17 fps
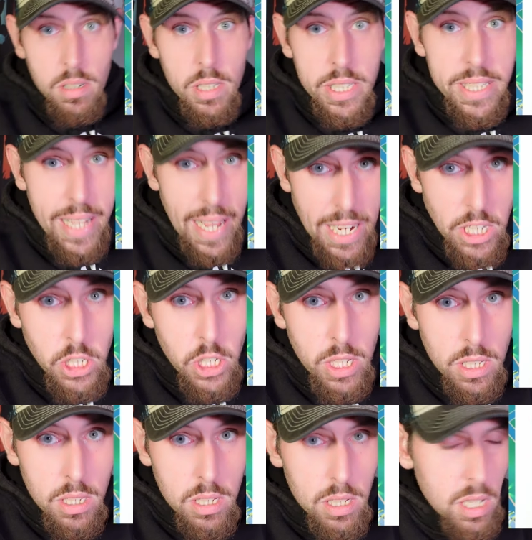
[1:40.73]

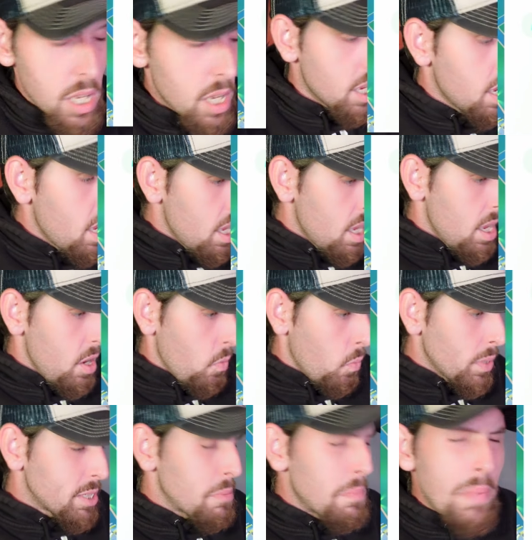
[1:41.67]
stations,
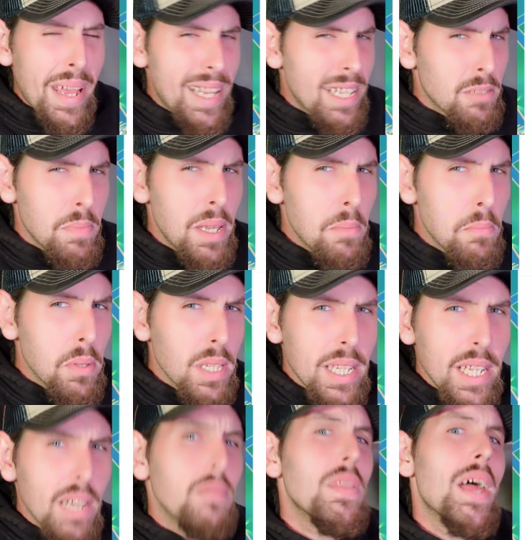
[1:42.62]
which makes me
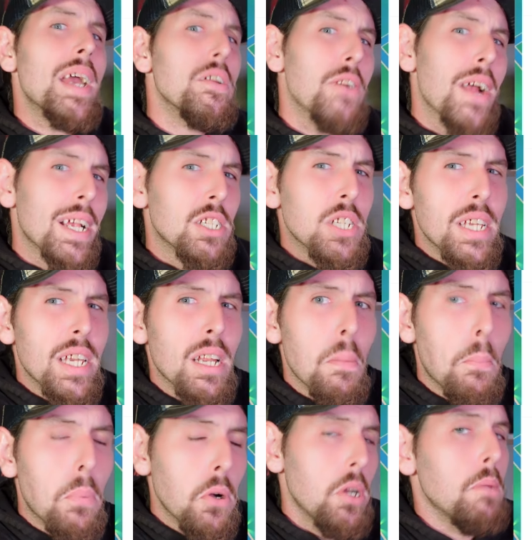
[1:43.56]
believe that you're actually going
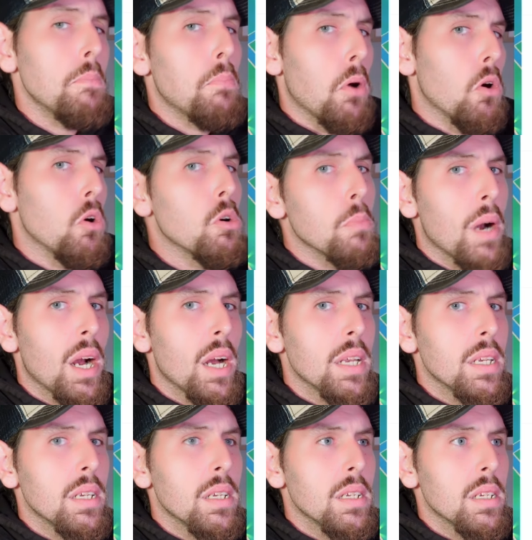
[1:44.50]
to put
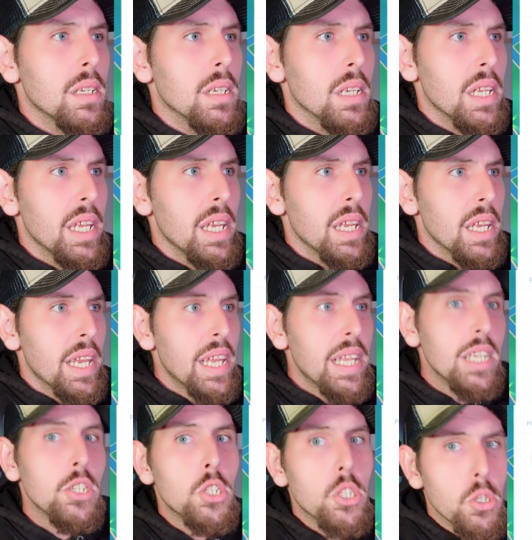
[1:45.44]
Pokemon
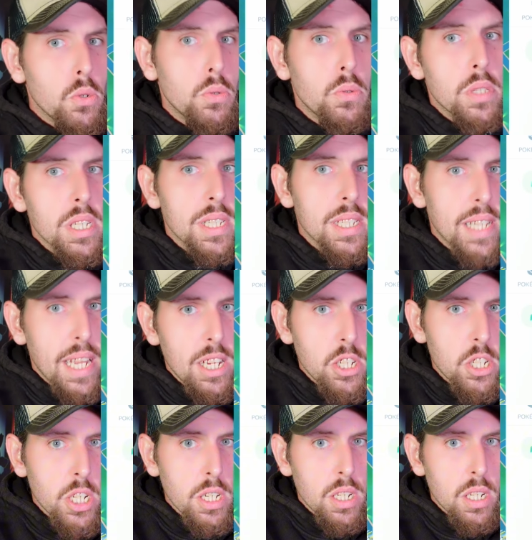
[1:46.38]
into the
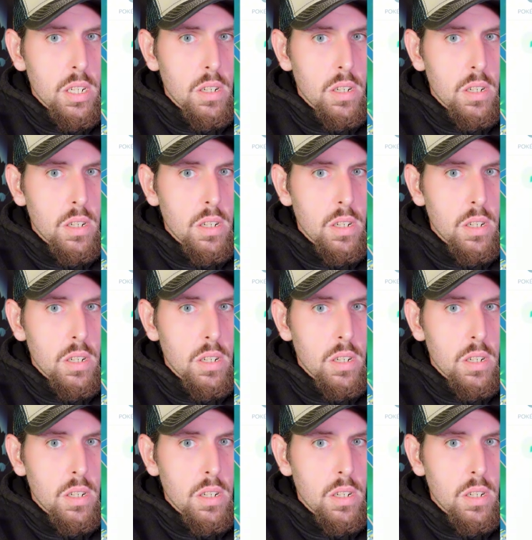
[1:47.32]
station